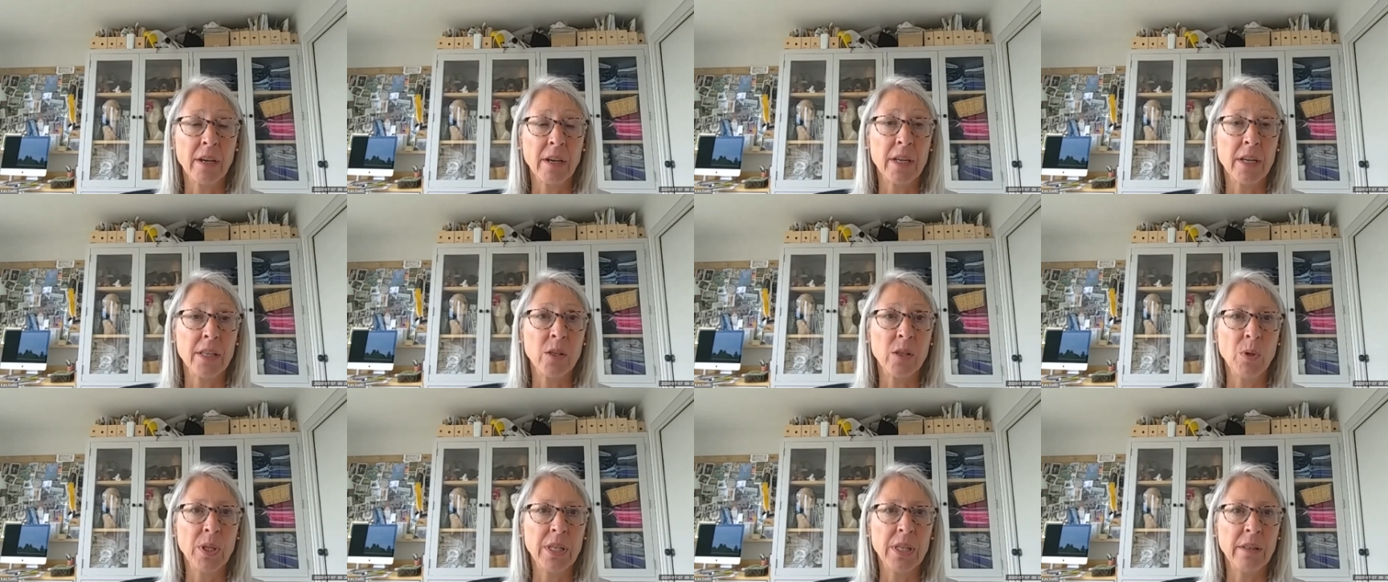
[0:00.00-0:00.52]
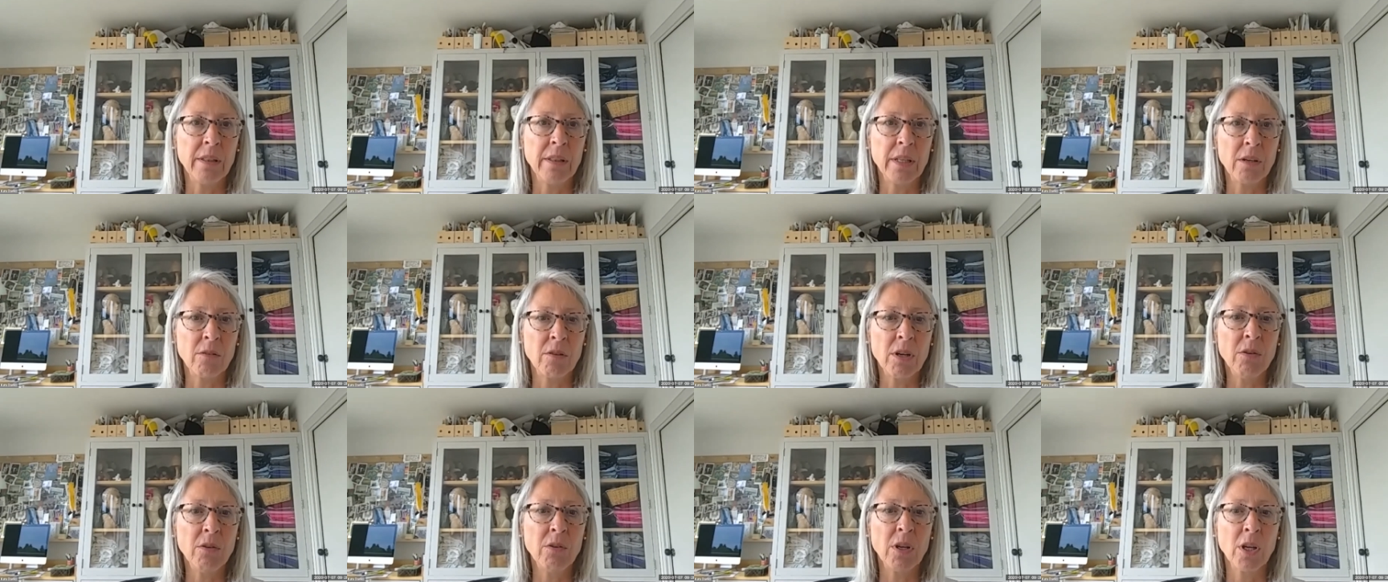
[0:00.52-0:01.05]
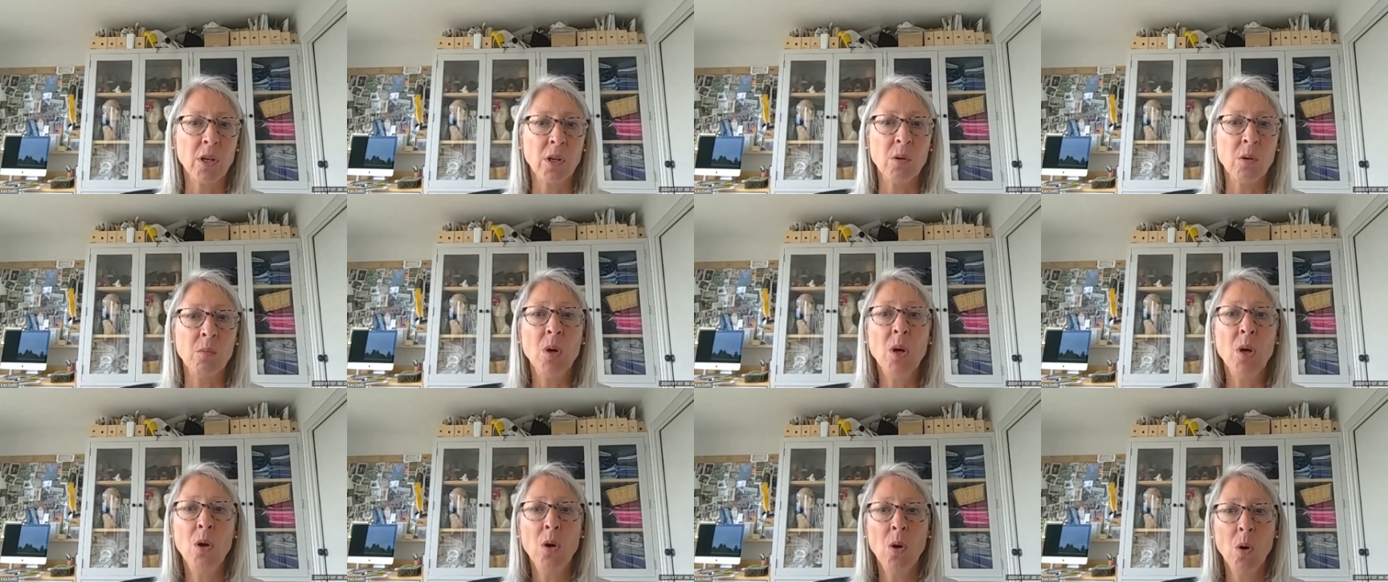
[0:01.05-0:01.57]
either within their own
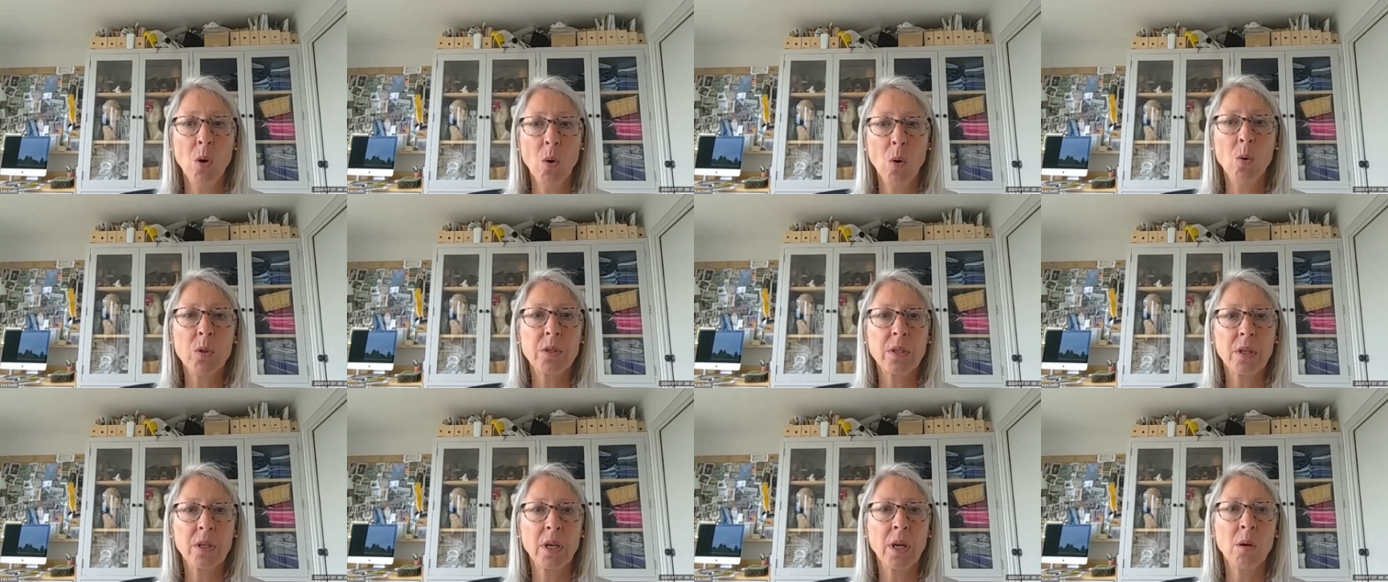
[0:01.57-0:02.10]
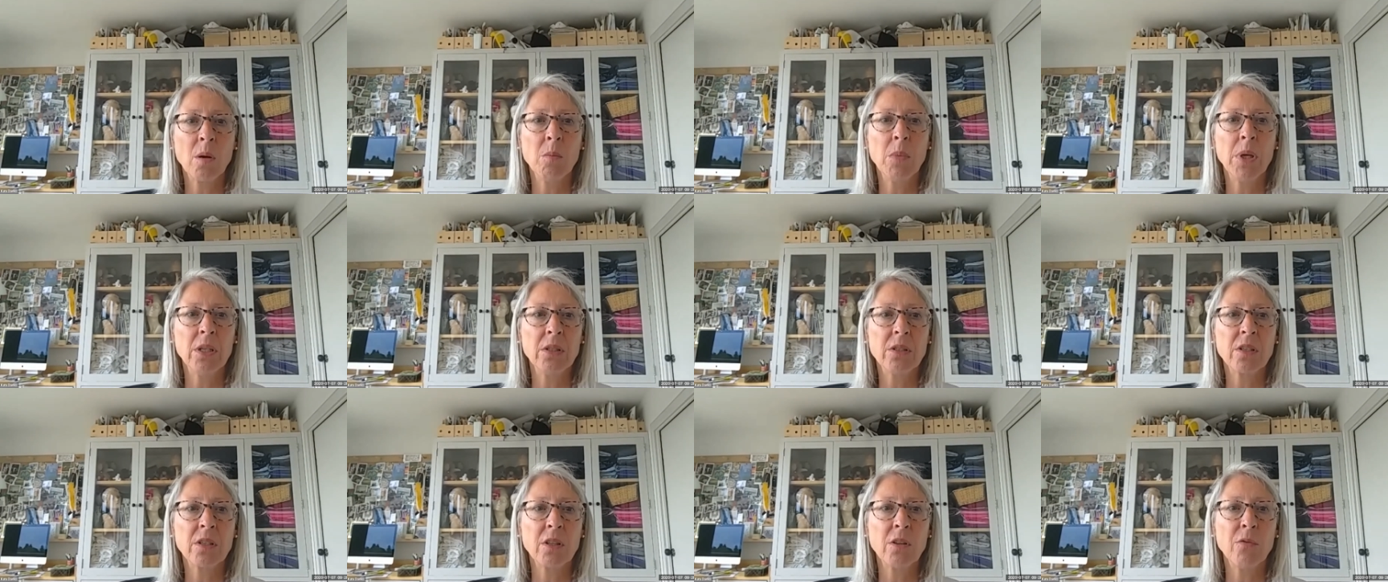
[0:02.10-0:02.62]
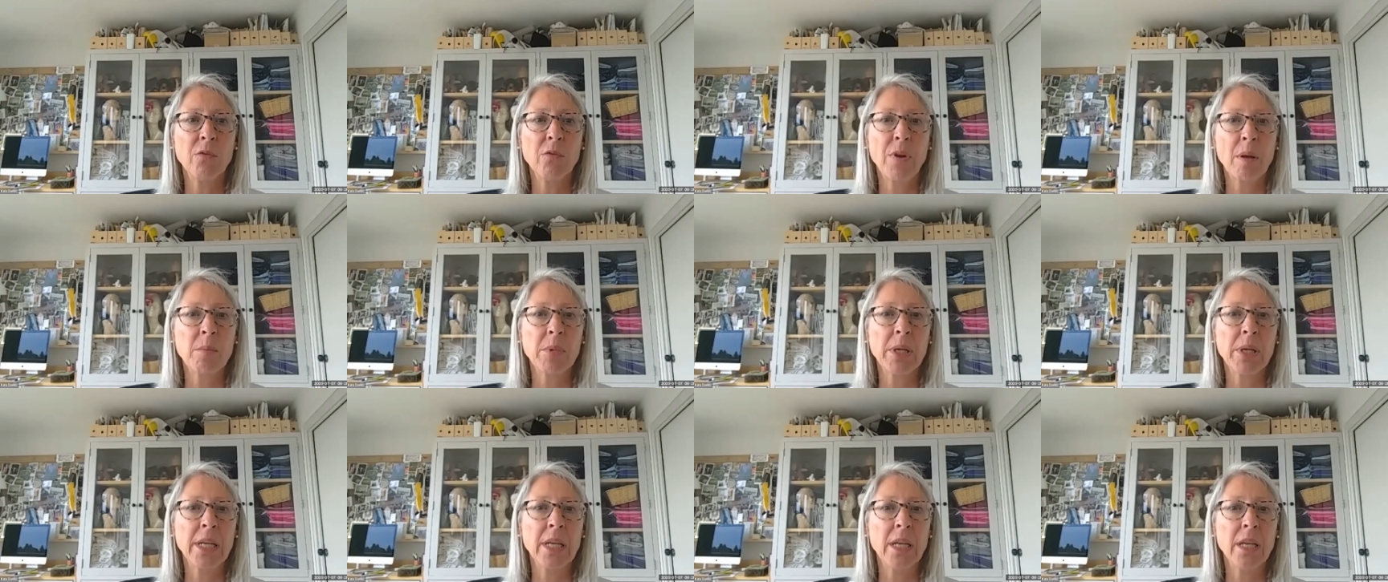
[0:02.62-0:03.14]
home or to come into the
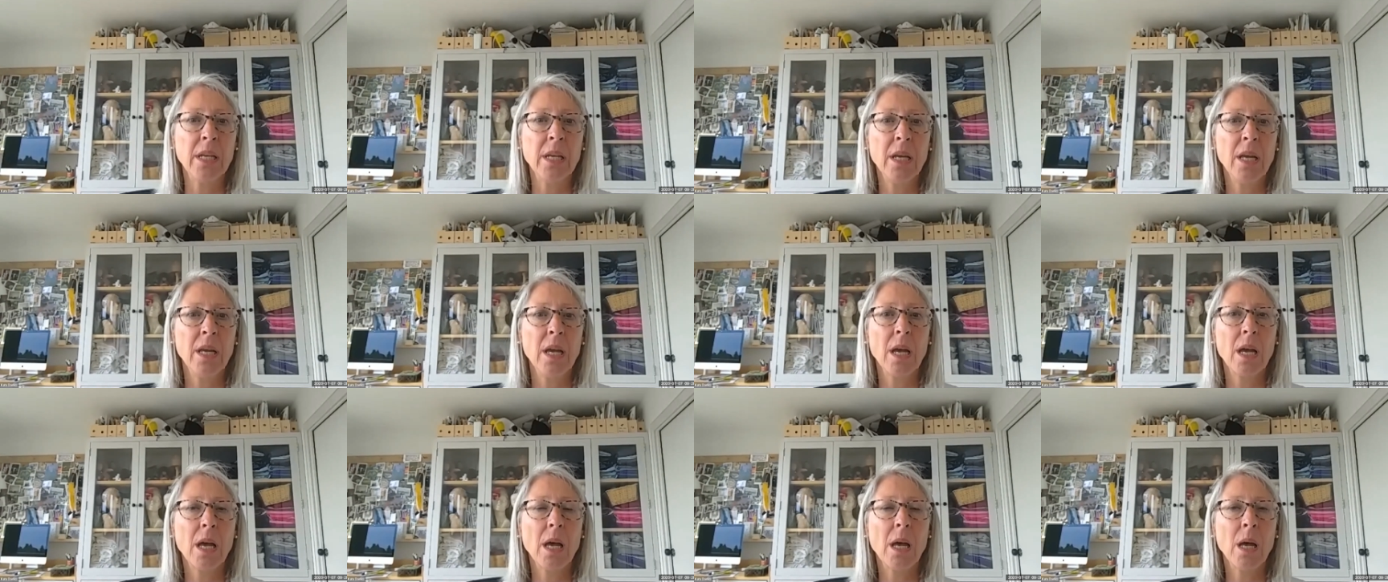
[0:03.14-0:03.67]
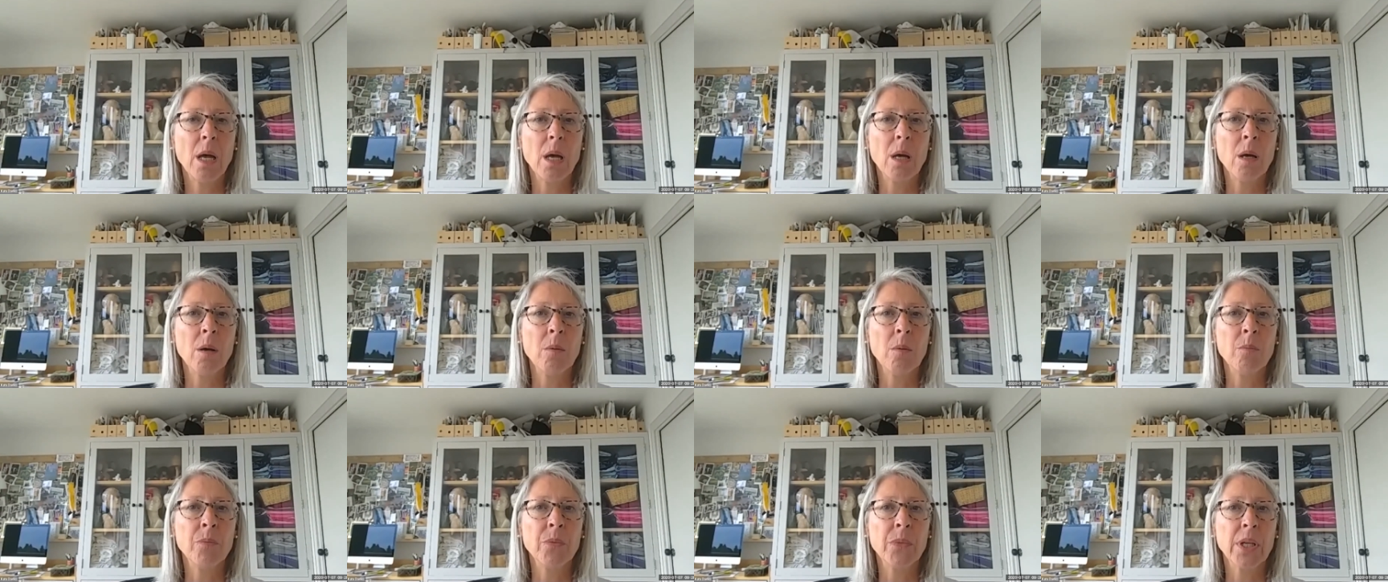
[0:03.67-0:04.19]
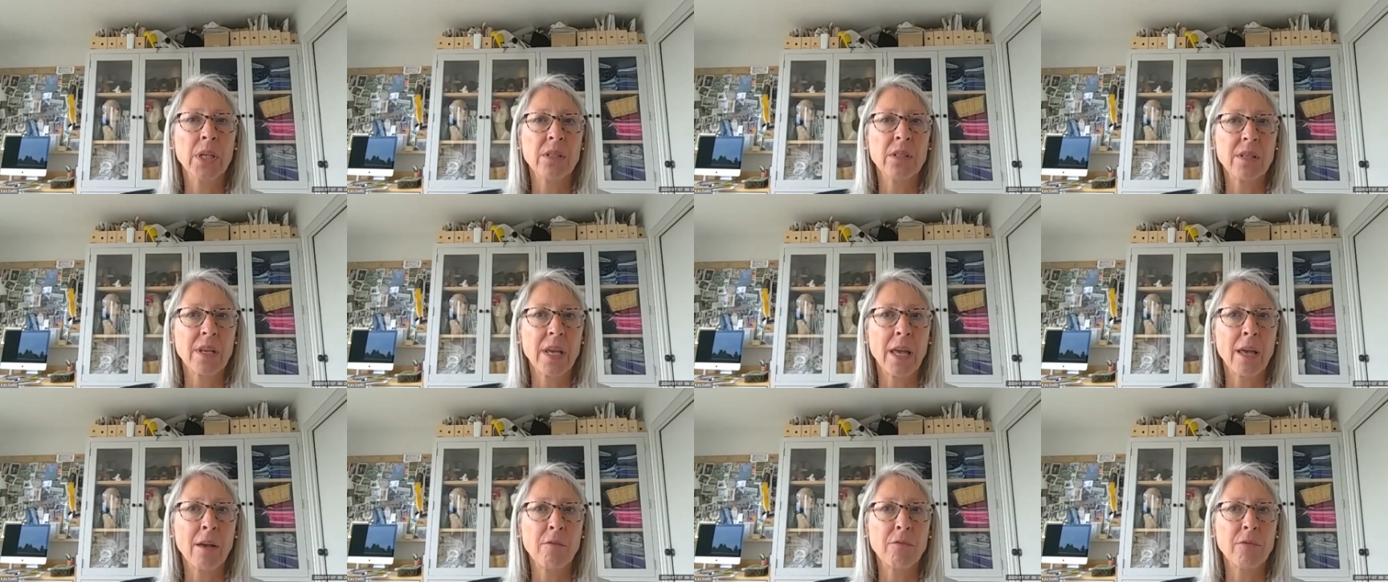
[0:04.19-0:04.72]
family and to
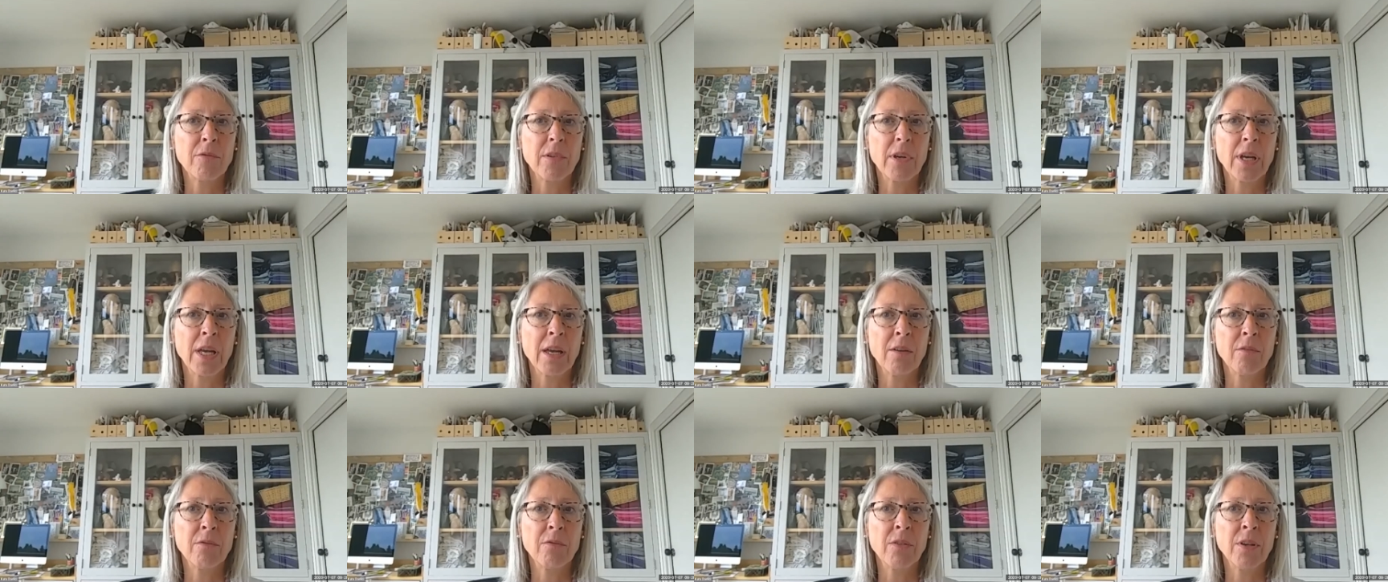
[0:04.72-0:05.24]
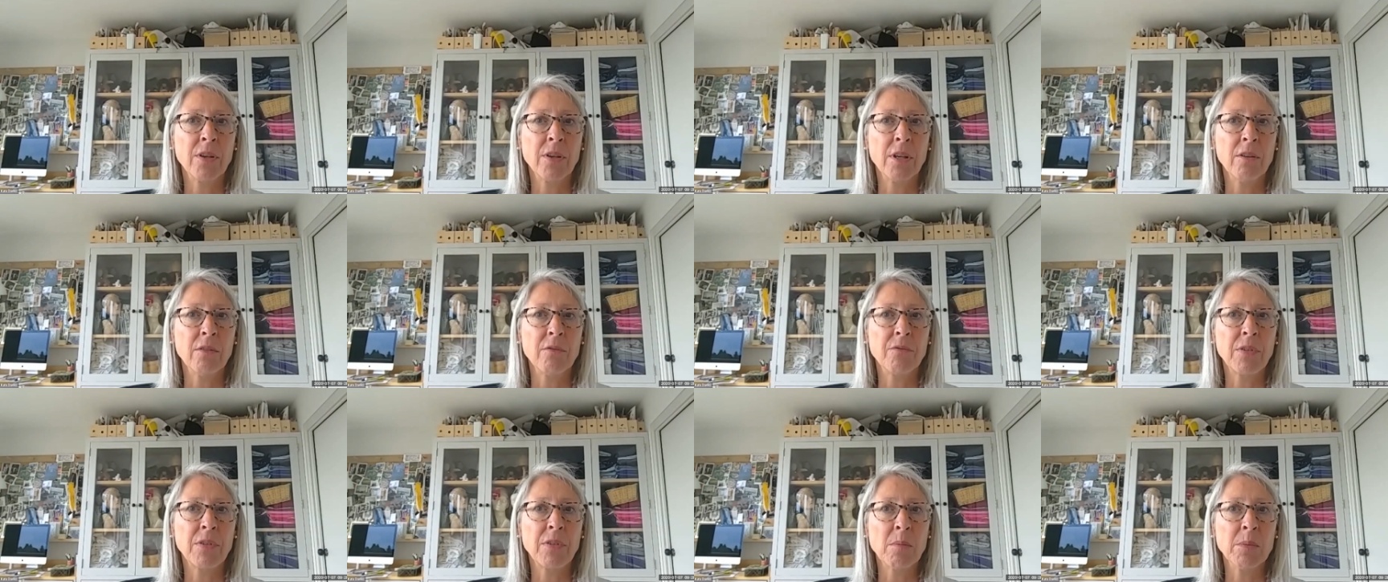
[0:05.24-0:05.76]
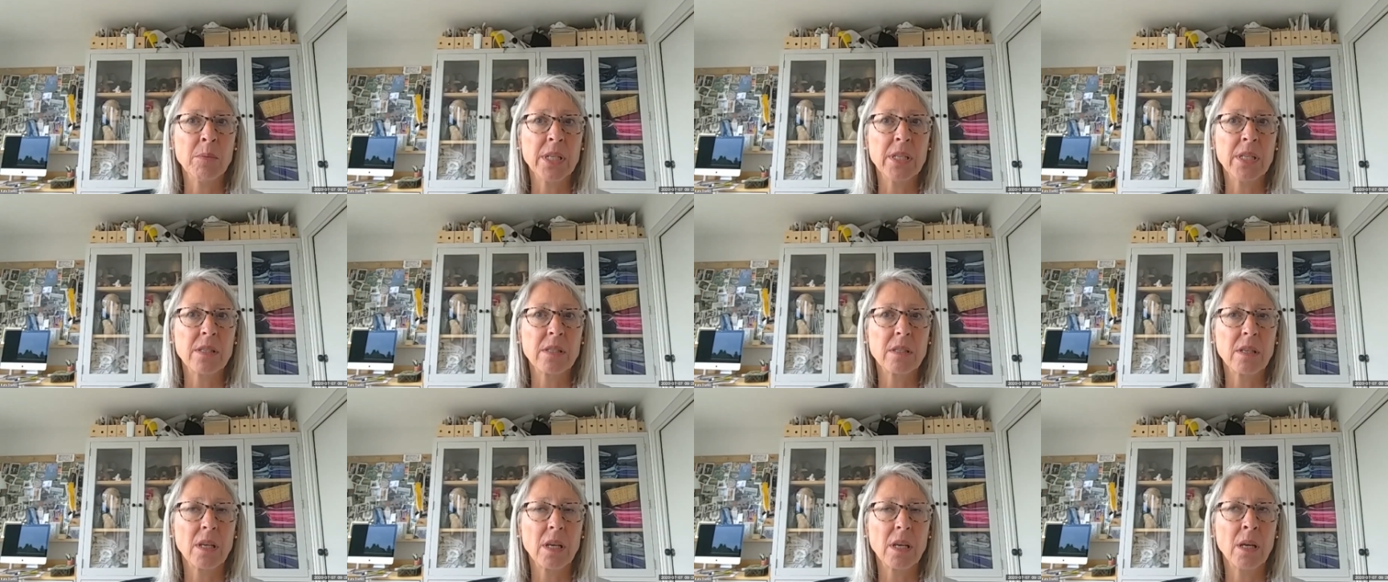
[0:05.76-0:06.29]
have
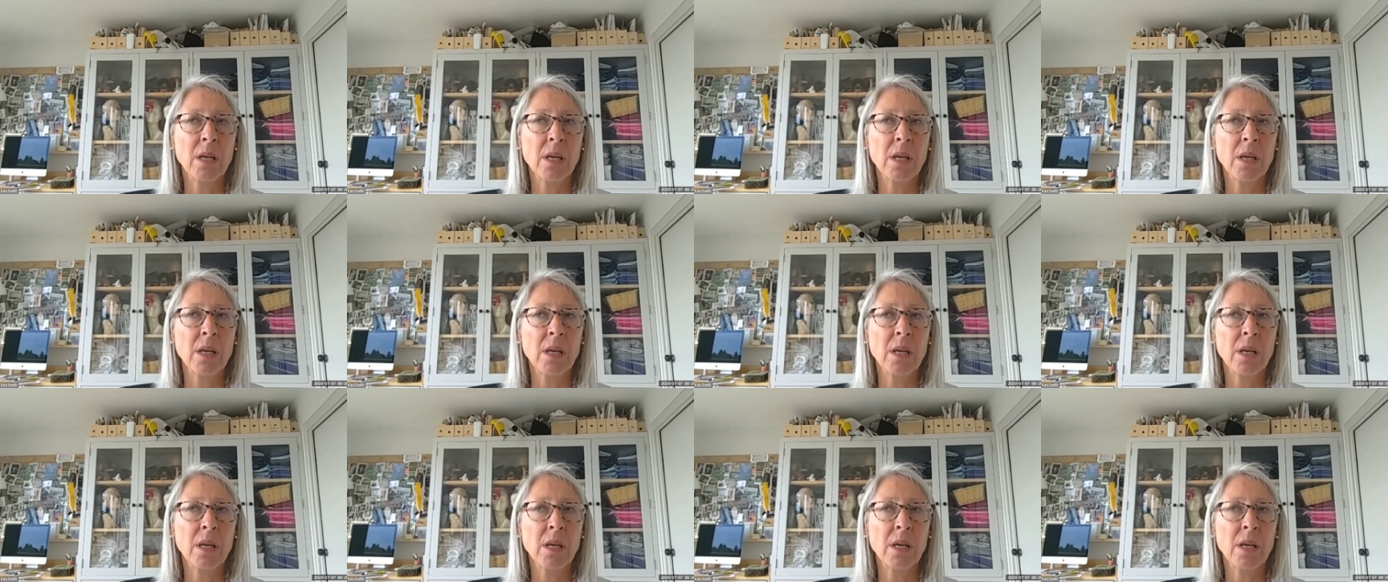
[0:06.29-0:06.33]
families